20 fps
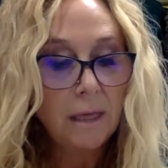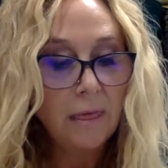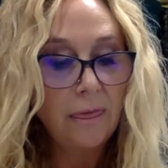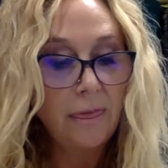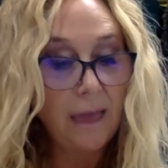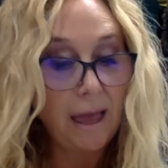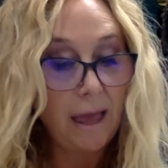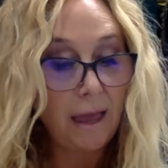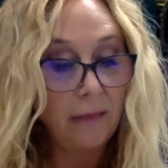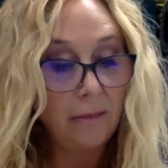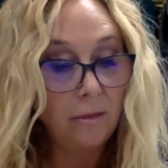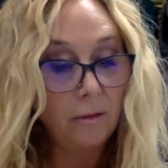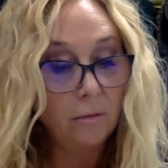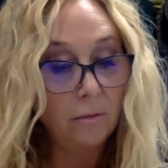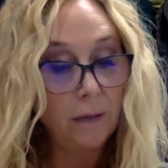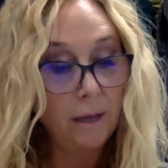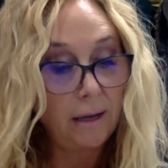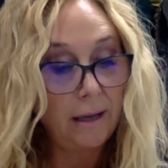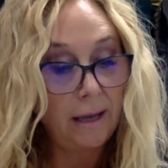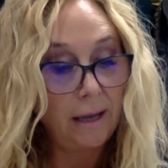Then the
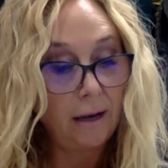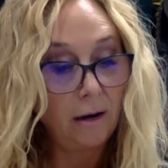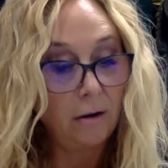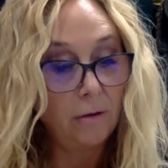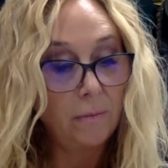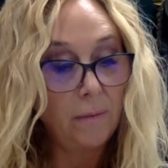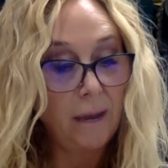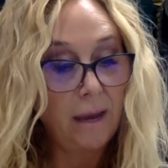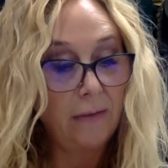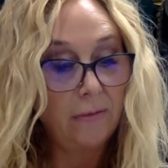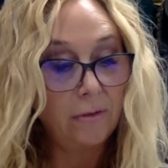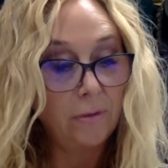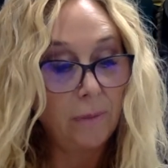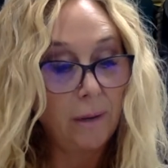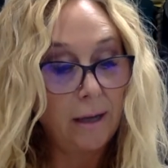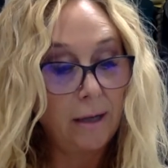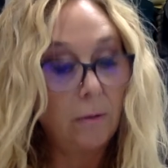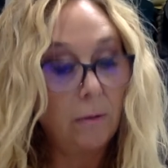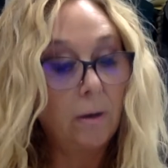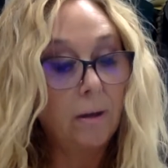red-haired man from
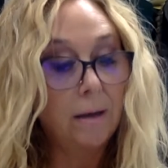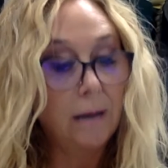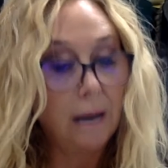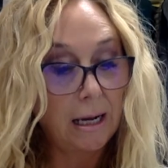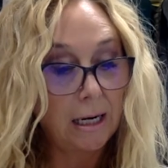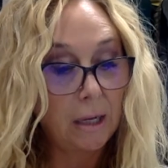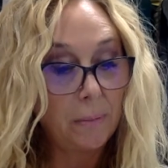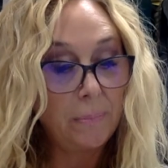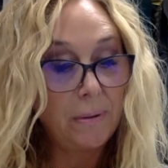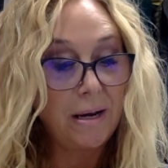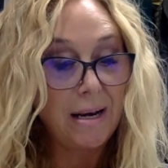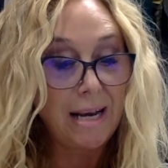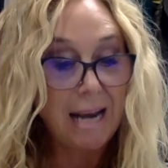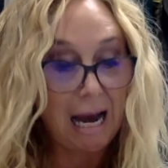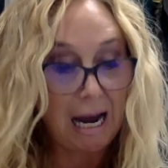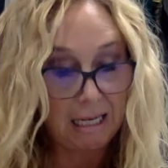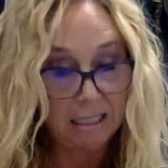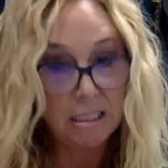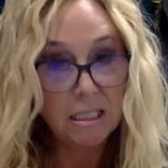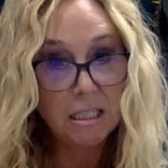Iowa got up and
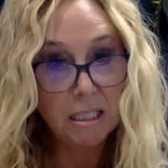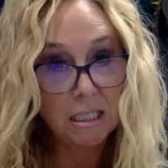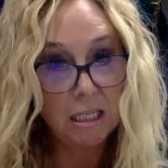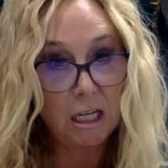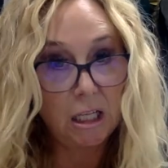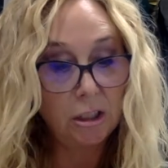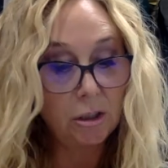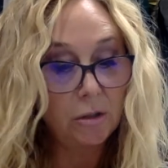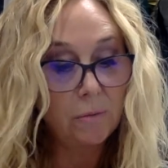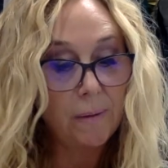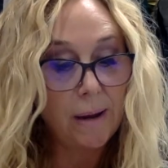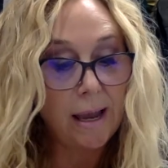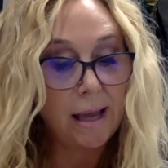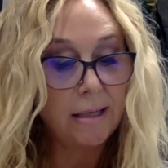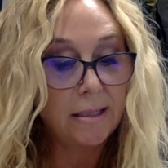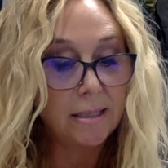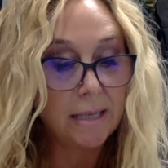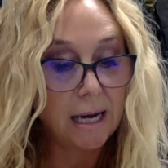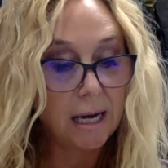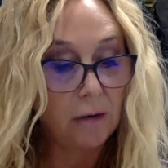knocked the colored
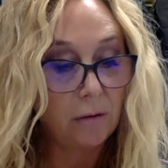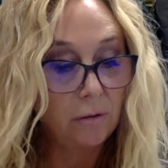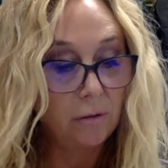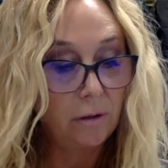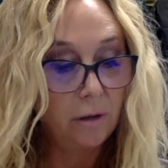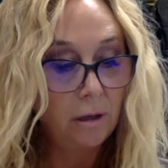man down.